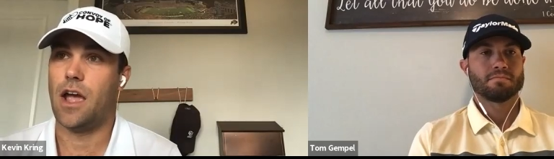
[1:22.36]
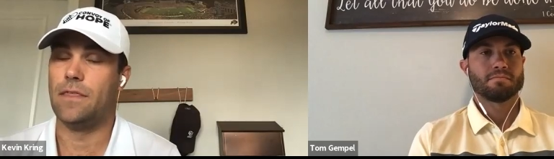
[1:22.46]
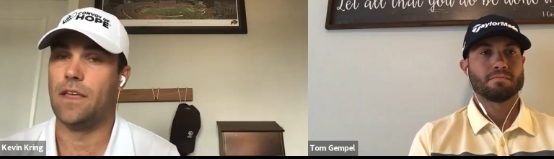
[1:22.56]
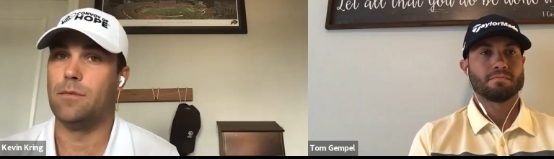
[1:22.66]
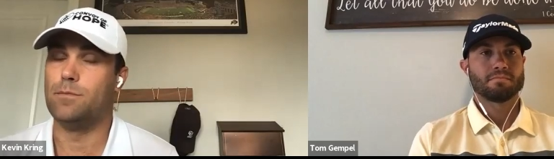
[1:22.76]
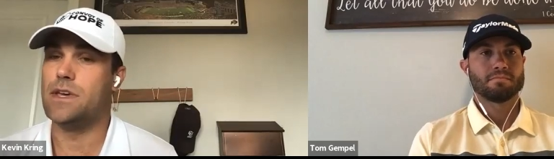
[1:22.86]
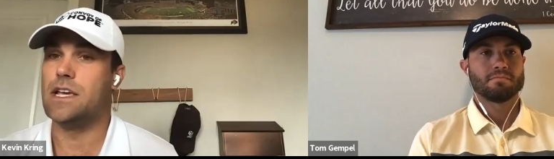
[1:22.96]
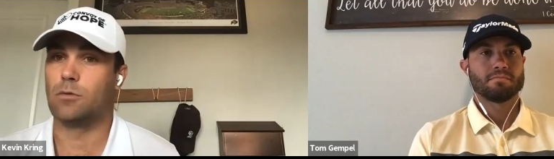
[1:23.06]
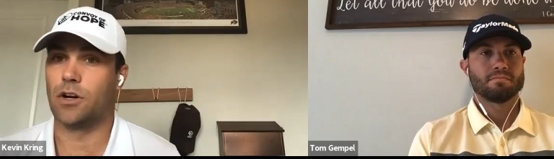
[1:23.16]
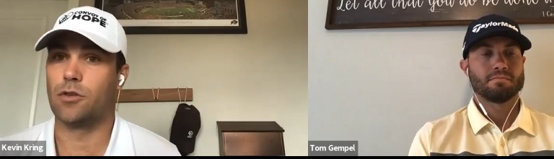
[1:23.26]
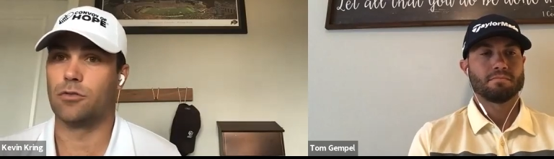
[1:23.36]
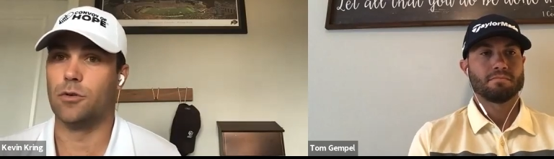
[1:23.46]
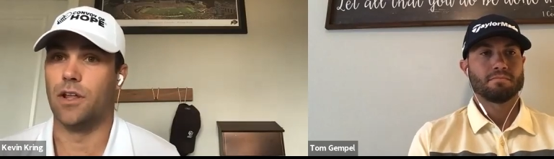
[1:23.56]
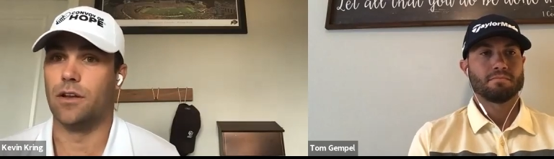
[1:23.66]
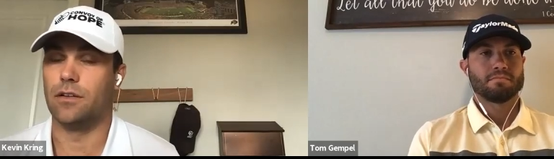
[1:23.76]
Speaker 1: and then being
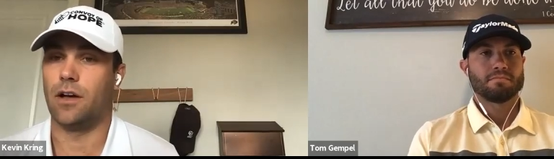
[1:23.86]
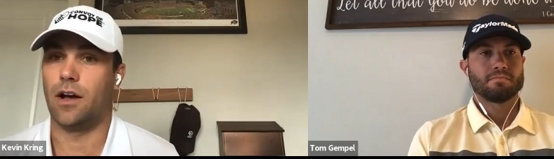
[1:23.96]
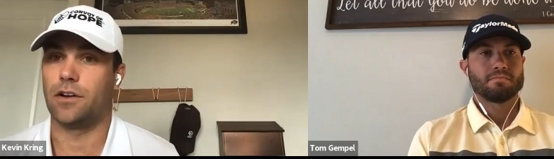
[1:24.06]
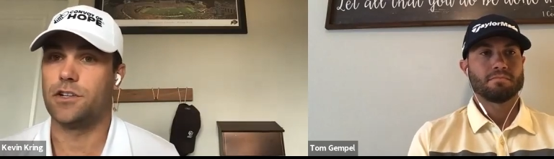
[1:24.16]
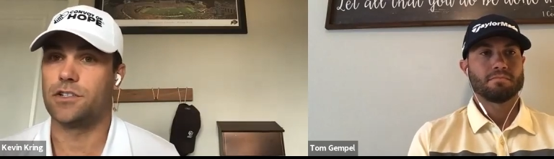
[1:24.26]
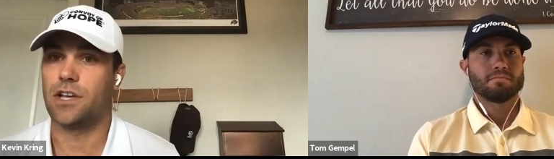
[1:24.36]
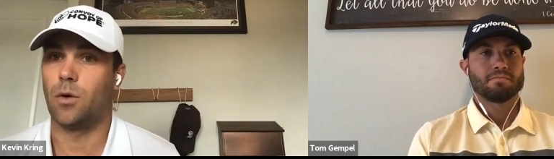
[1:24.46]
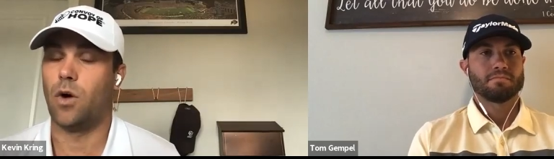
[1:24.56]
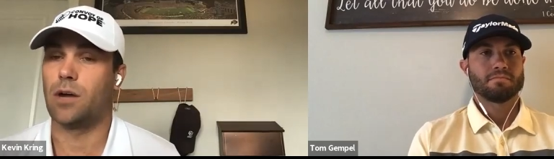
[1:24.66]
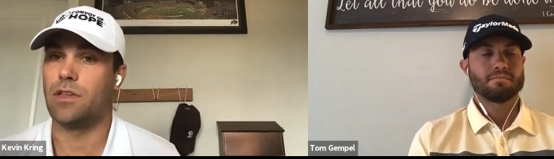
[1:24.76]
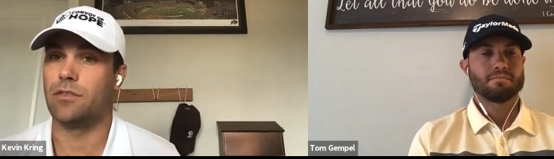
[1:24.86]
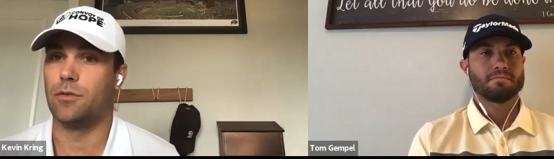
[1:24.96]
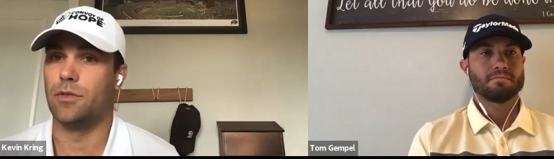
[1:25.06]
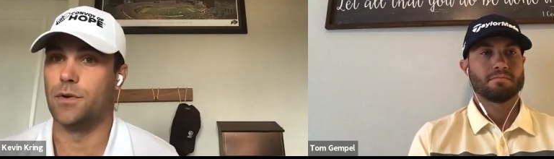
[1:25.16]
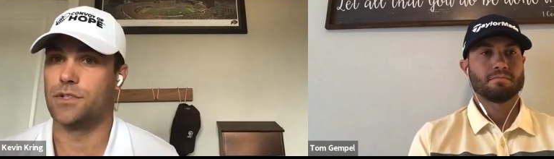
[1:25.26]
recruited uh, just kind of walk me
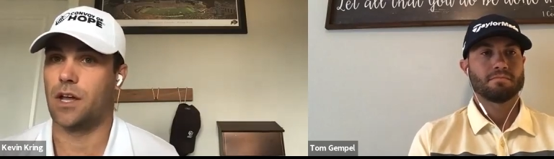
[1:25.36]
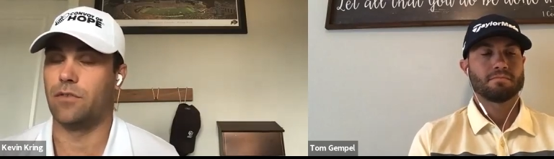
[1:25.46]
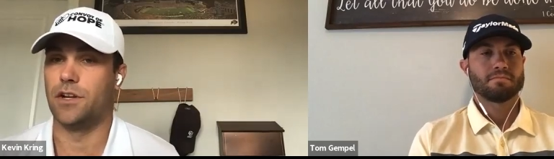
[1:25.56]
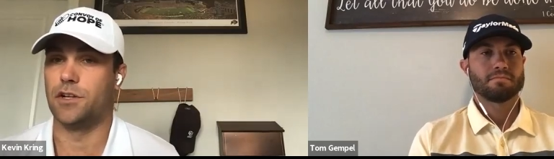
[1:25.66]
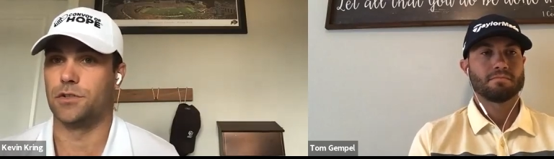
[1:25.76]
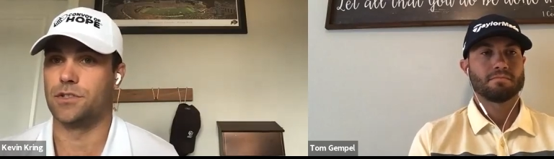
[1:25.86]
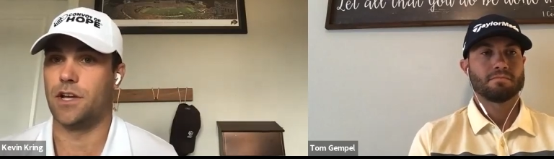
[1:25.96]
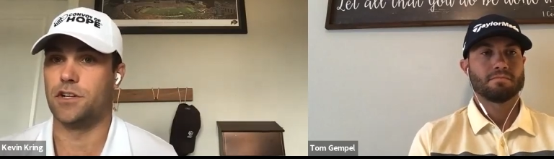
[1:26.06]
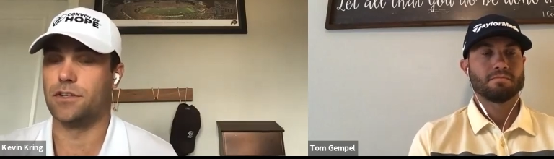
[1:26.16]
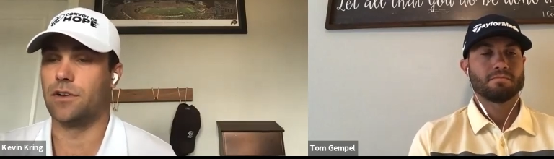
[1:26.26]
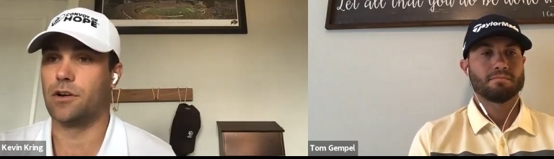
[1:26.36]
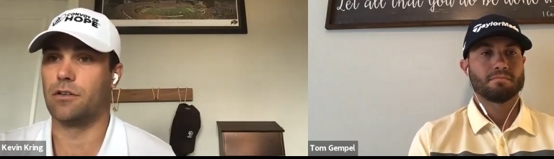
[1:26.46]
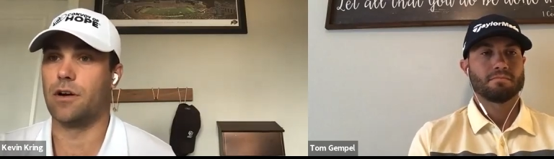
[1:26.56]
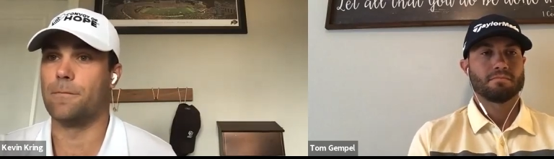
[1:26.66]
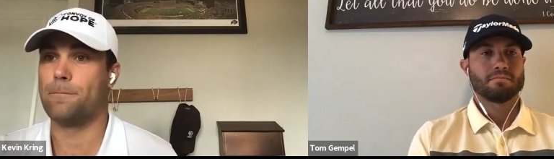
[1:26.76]
through those kind of initial stages of your
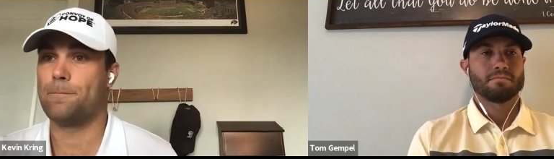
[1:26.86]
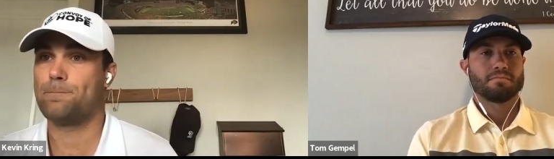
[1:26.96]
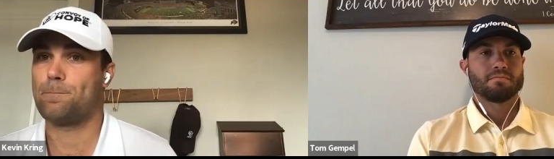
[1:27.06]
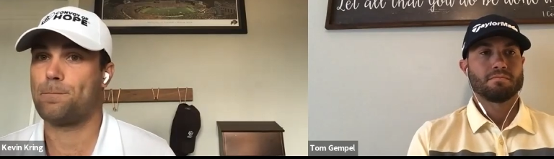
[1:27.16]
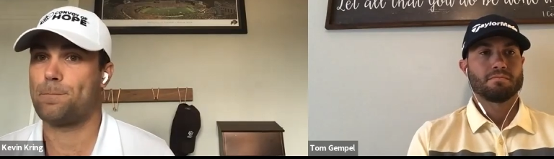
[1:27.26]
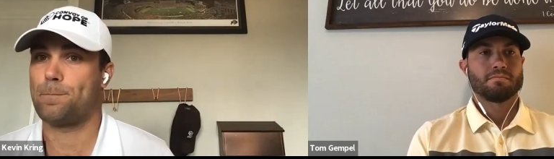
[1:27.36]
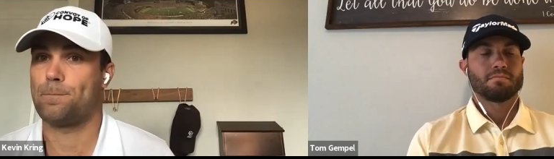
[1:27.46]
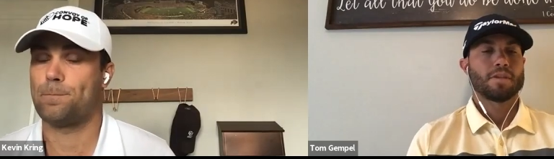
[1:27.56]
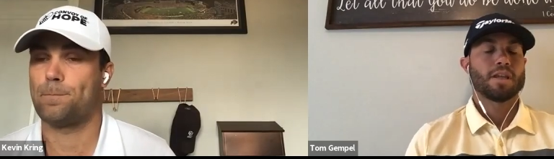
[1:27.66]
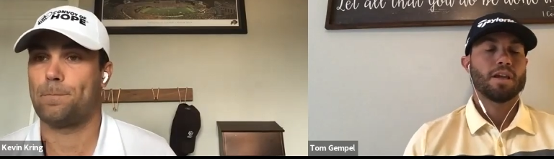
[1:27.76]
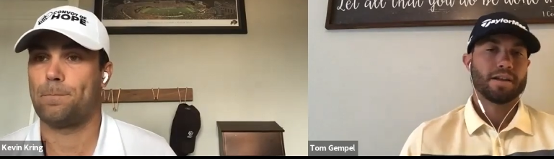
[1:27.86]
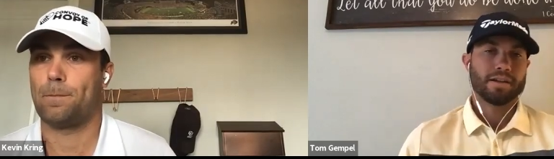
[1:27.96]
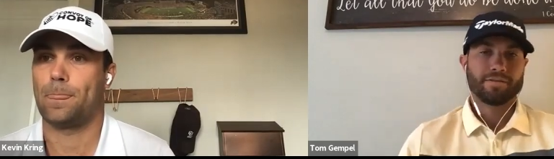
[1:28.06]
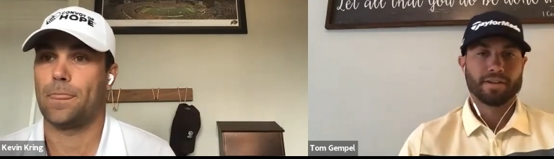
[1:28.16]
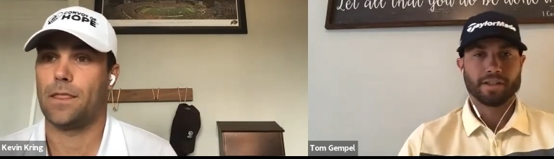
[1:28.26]
career
Speaker 2: yeah
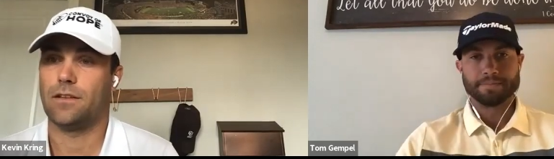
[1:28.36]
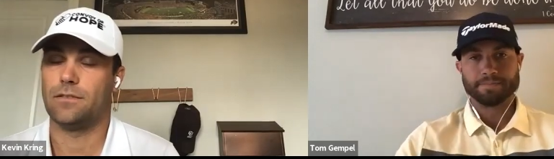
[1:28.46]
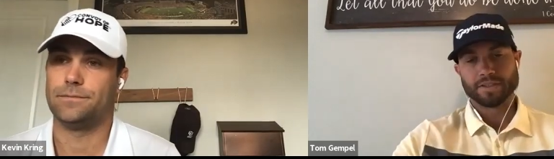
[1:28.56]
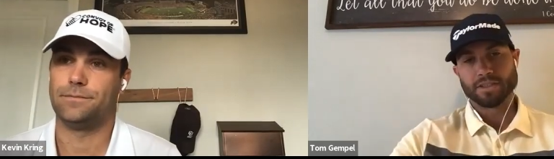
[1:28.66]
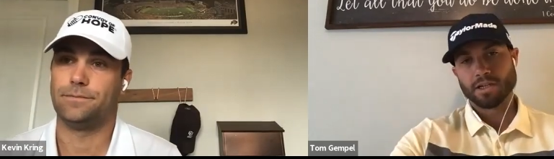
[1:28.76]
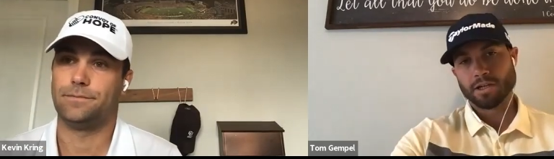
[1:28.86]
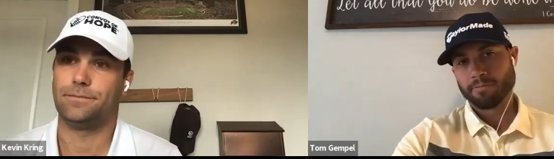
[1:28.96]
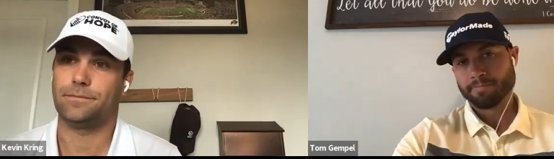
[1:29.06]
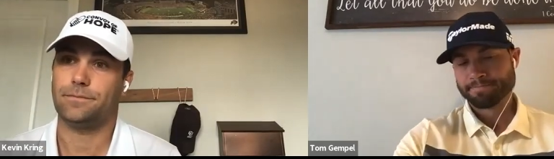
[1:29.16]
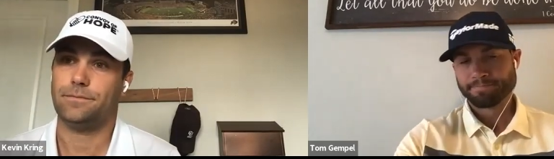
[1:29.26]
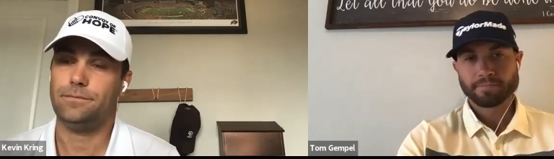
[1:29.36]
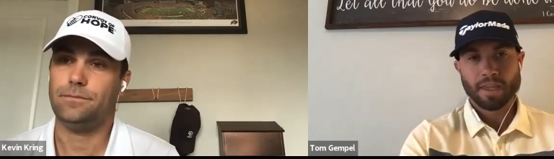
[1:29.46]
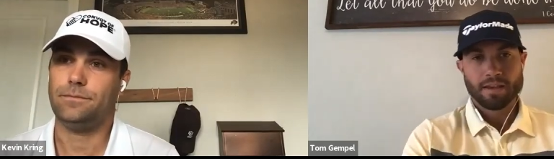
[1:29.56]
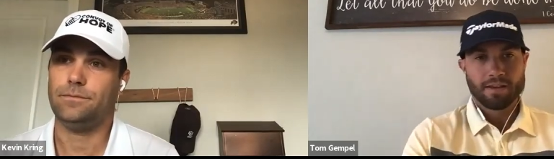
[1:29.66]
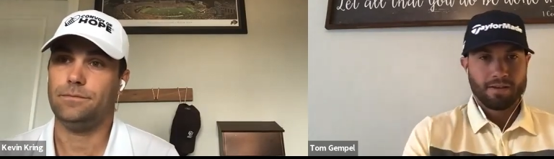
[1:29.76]
definitely so
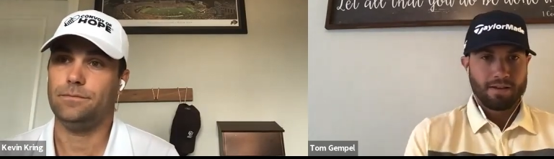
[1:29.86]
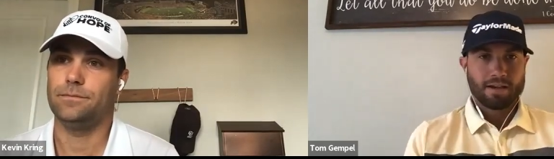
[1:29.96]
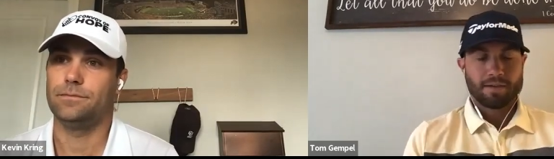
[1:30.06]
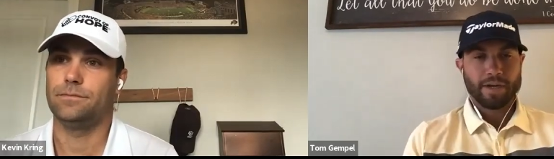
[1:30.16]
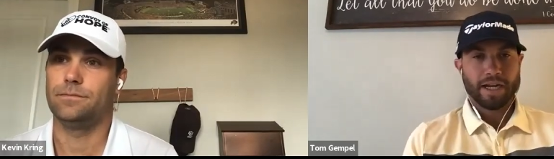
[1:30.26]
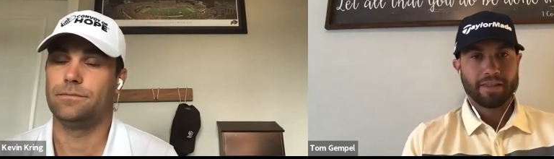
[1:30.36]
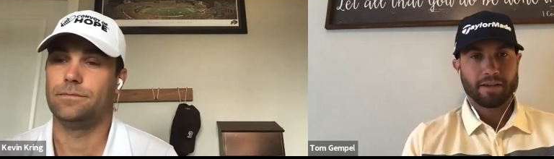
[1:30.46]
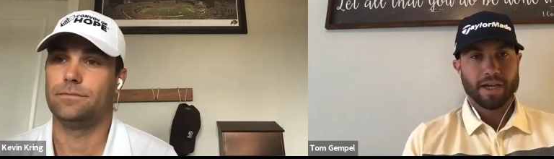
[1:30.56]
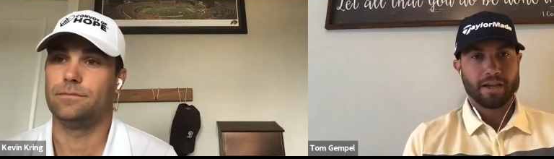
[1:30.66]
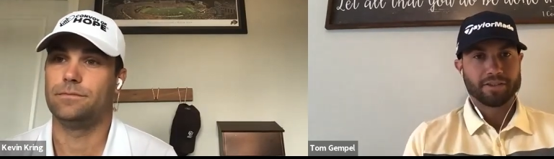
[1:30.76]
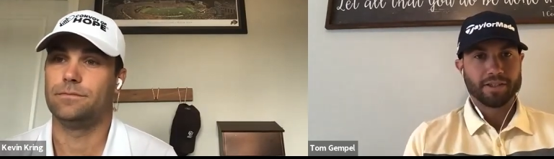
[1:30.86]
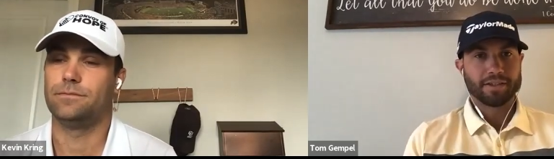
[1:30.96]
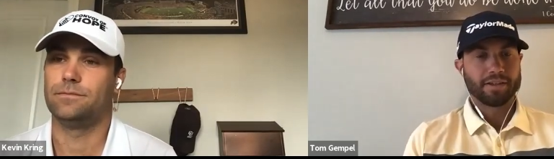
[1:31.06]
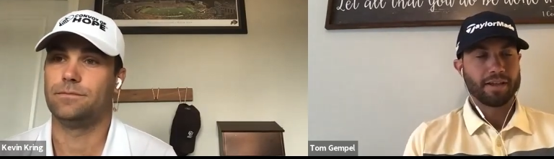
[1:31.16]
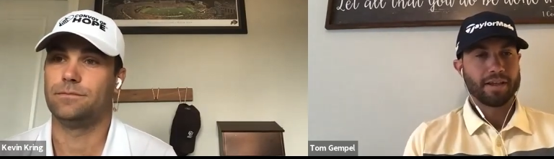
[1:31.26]
I mean, I think my entry
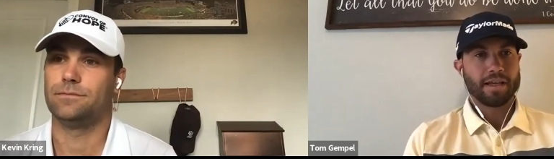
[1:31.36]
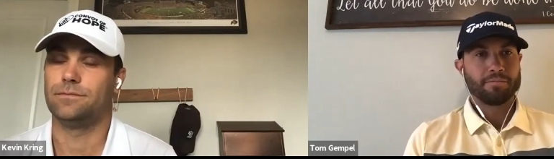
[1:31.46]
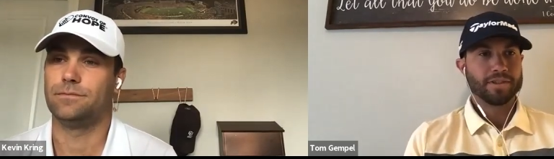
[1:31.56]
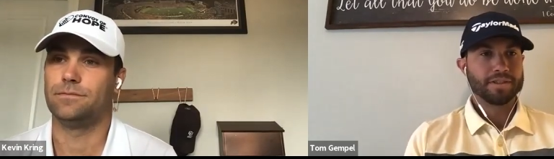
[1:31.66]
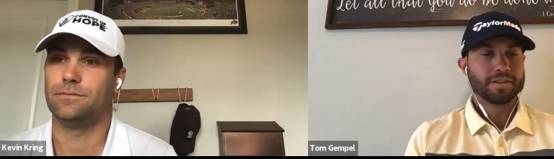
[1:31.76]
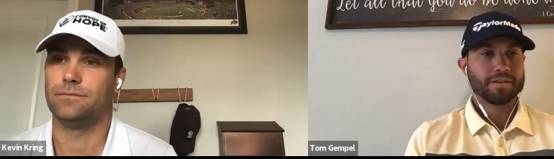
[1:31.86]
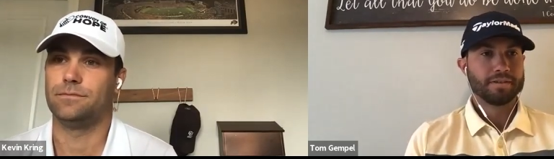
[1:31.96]
into the game was